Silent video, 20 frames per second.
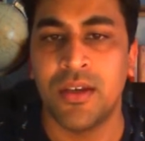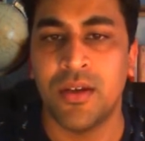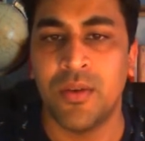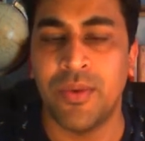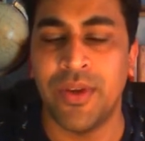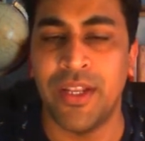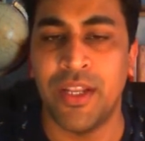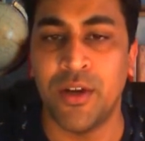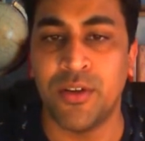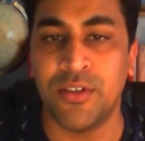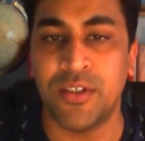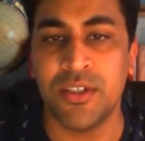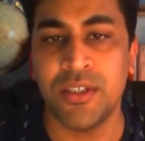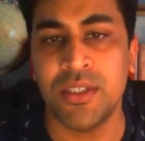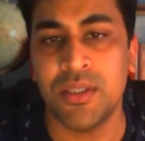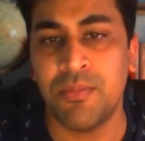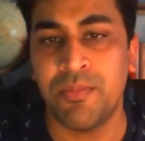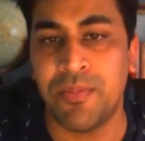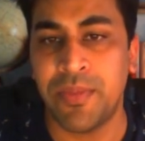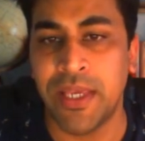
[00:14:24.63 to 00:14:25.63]
We
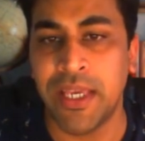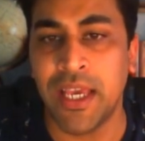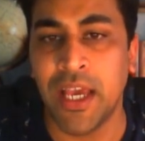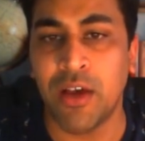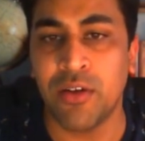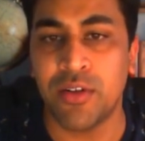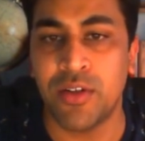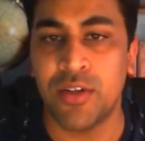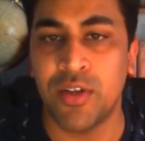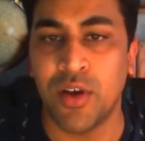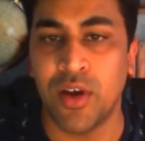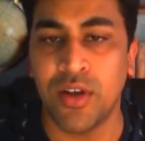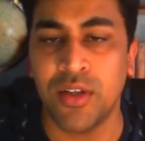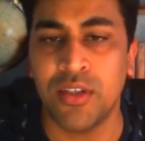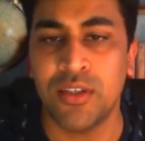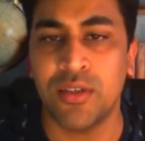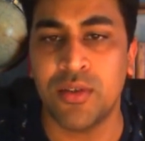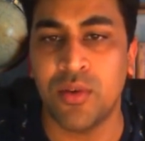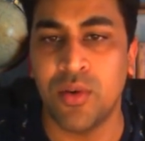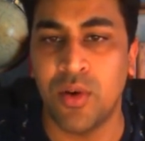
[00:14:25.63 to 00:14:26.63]
notice b out
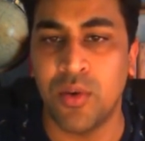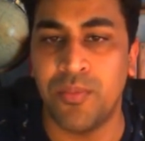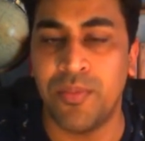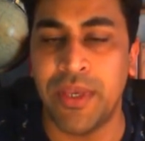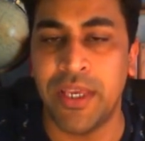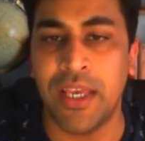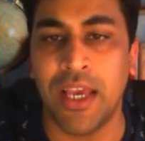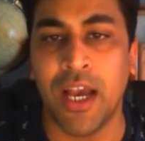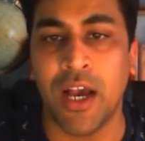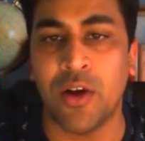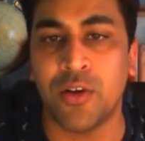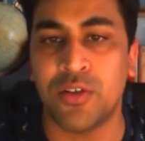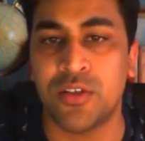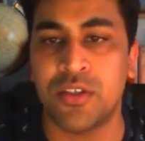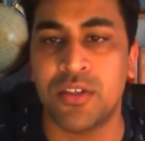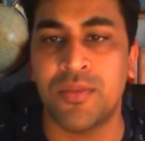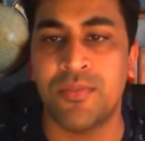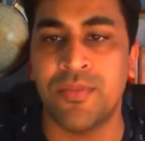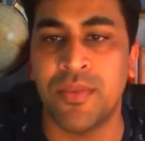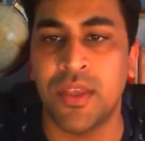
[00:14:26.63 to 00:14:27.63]
not or b
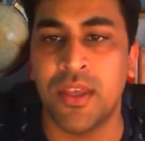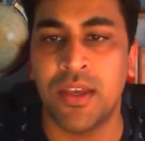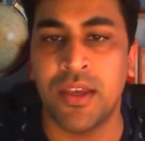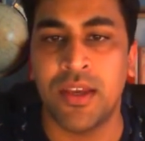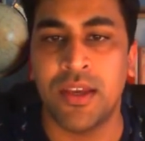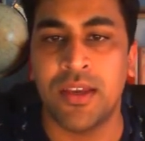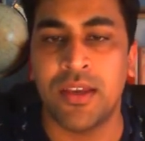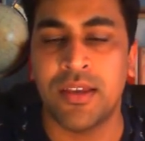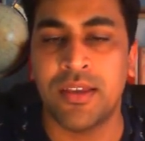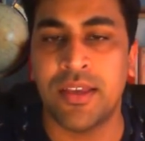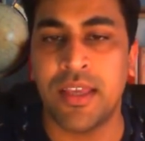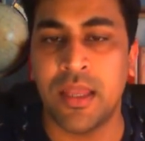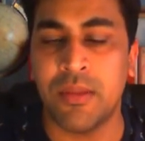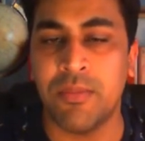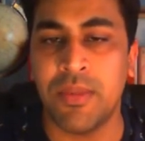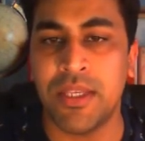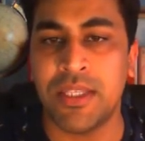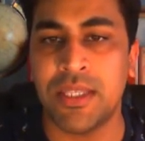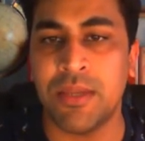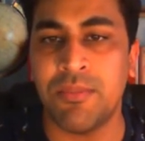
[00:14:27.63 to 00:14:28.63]
out can
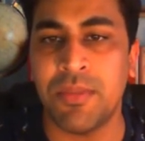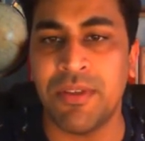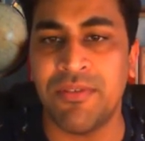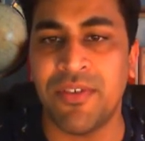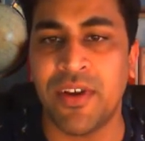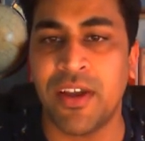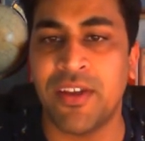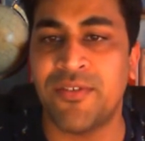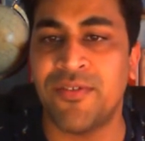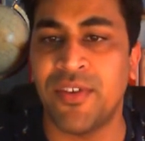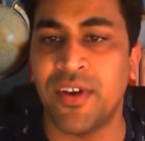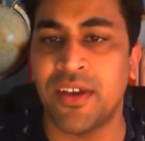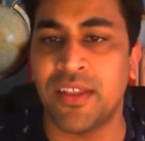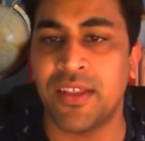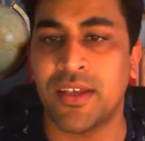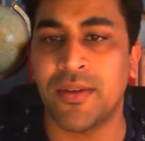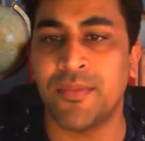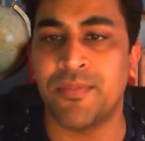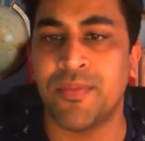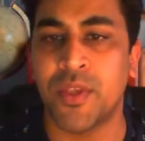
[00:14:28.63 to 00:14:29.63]
be simplified
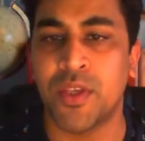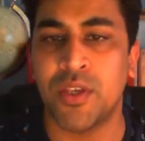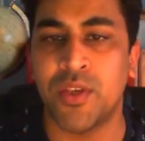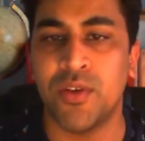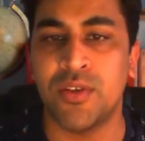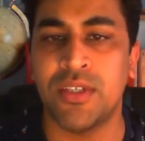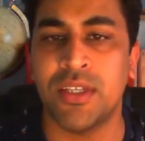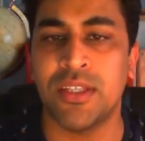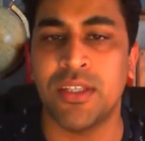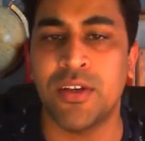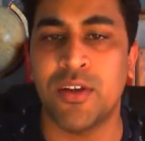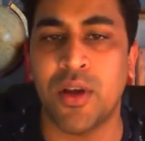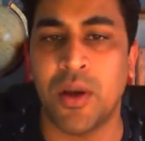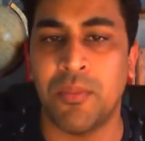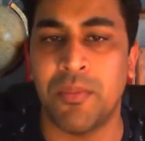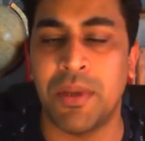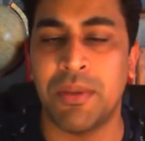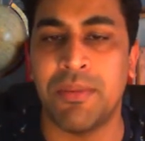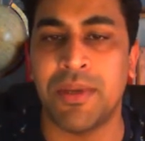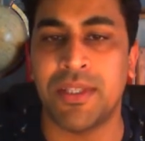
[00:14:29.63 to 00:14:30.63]
further using the
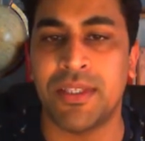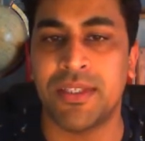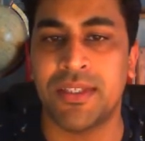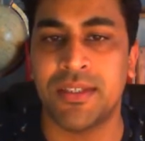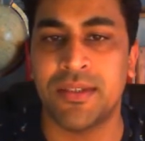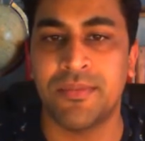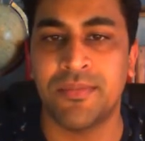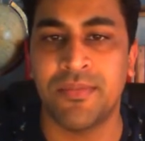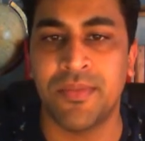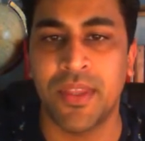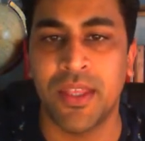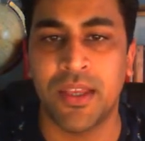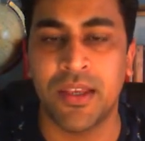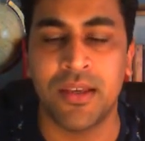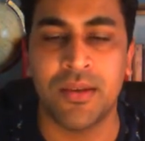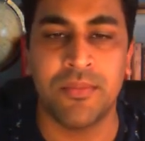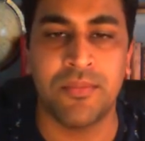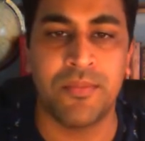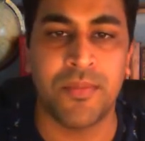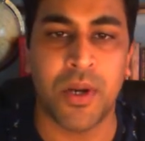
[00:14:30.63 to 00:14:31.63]
complements
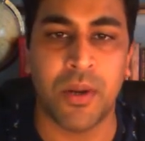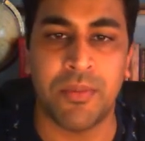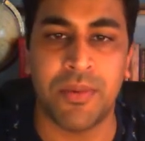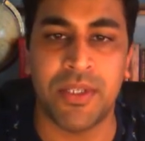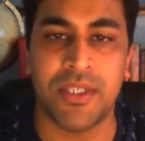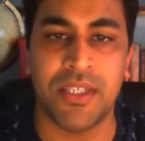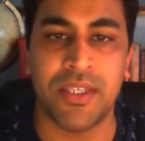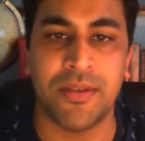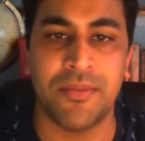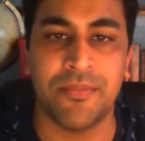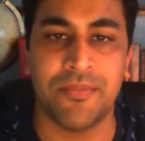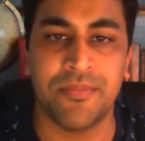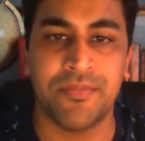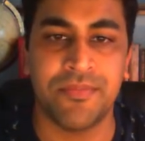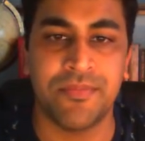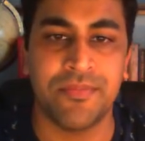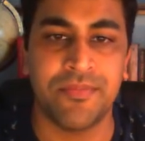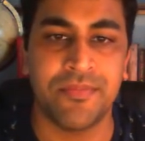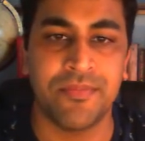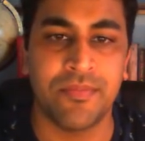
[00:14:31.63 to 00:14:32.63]
property.
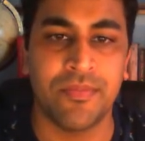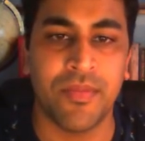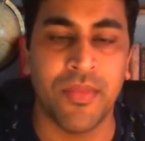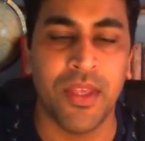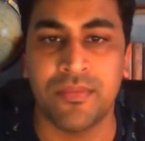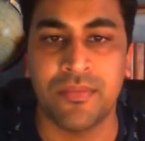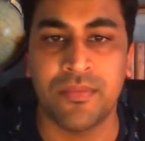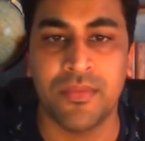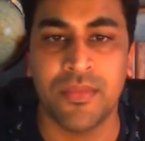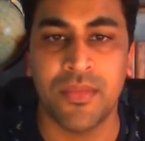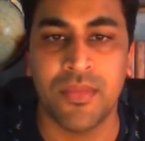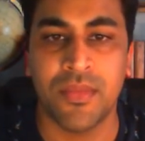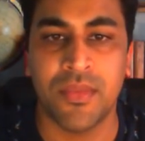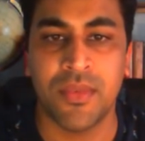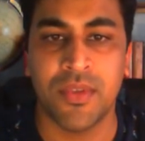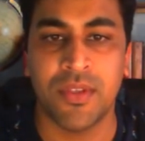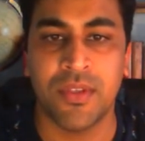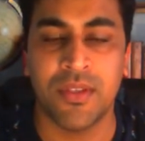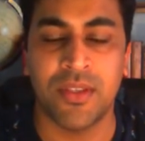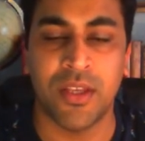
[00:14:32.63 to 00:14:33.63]

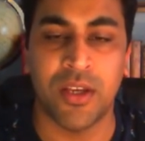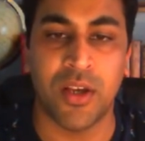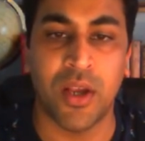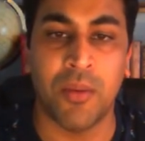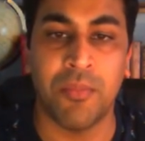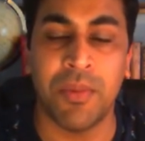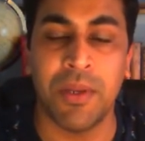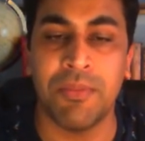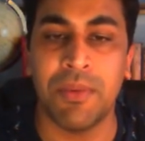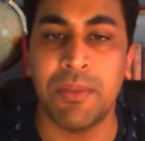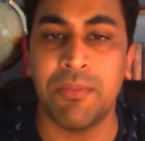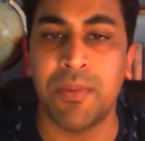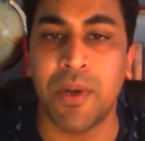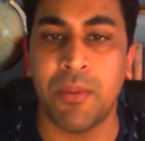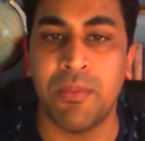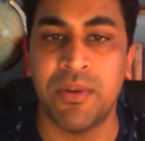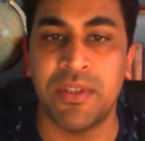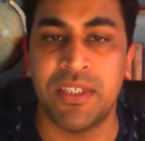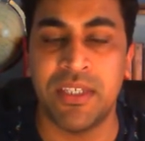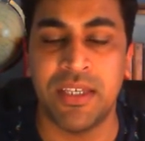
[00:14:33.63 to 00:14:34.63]
The complement
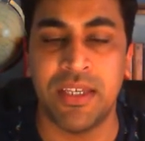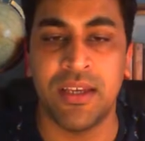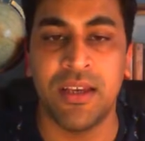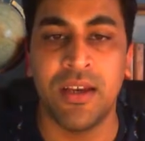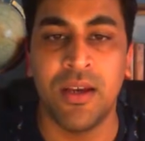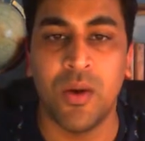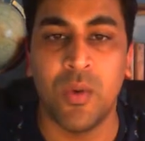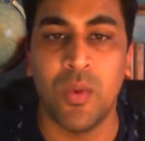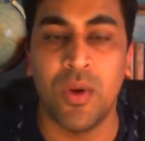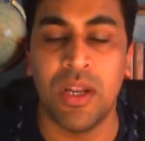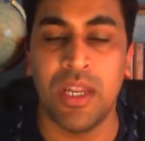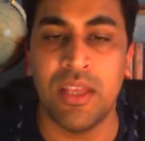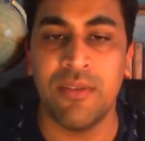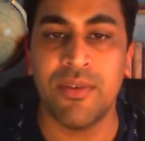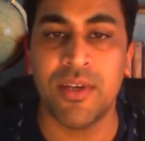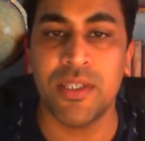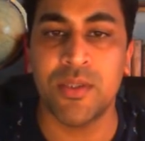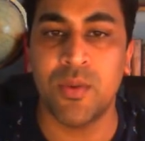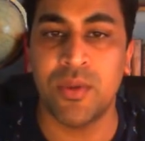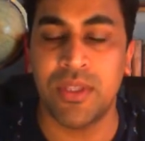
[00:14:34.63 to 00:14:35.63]
property will leave
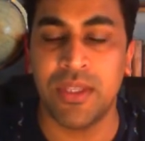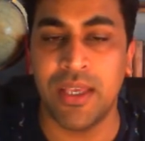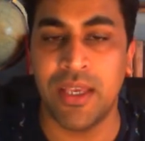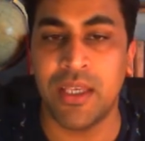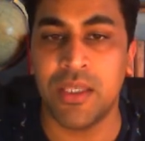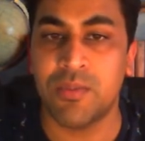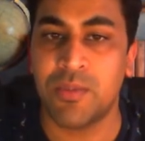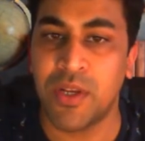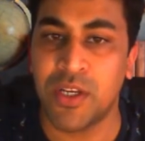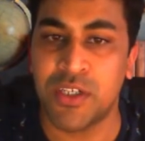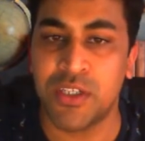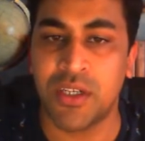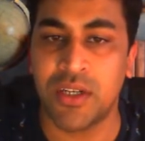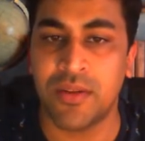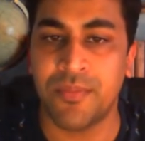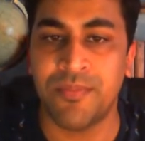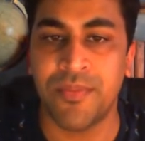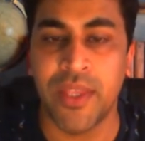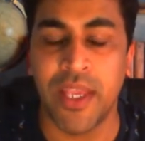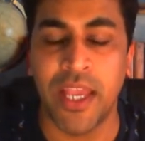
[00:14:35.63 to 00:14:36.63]
us with the
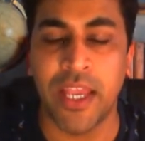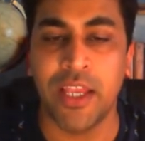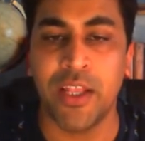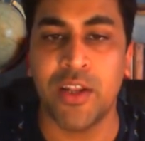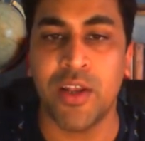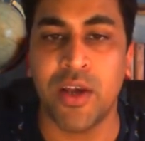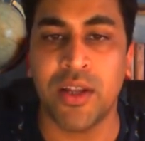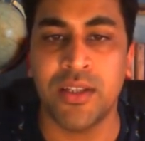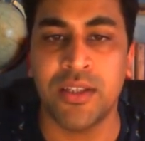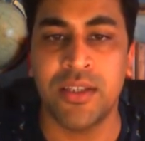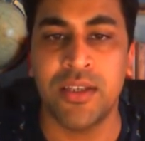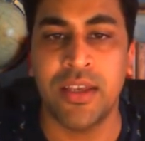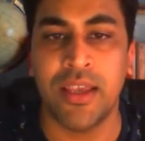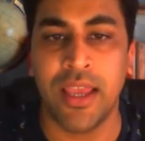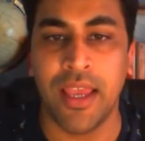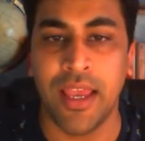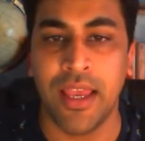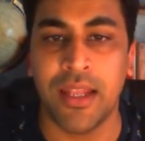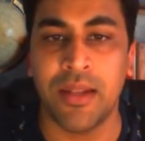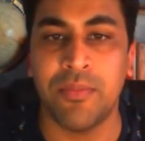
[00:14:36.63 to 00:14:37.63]
expression a not
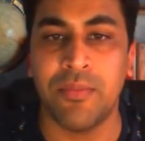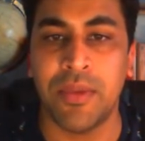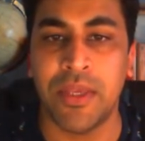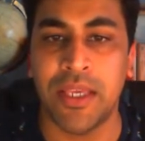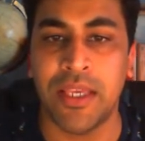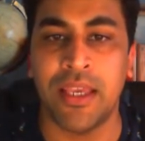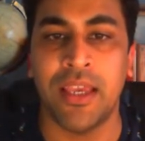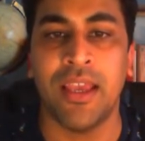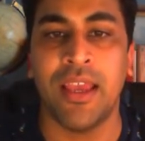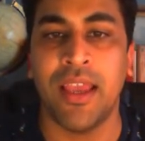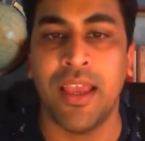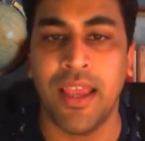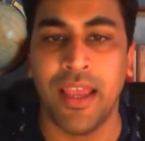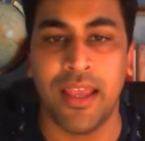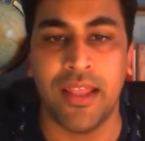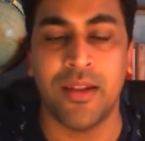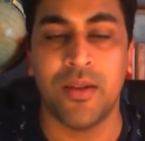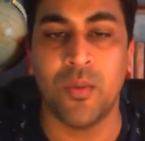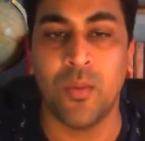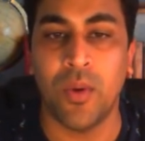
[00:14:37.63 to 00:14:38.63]
and b
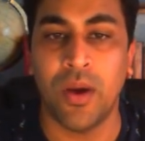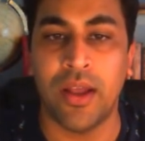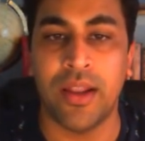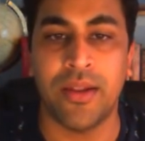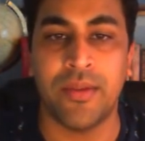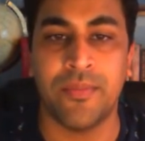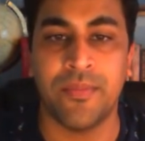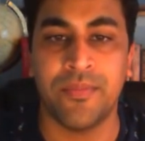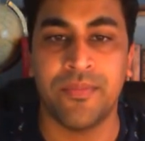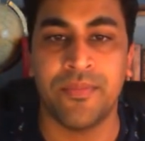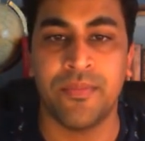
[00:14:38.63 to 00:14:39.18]
and 1.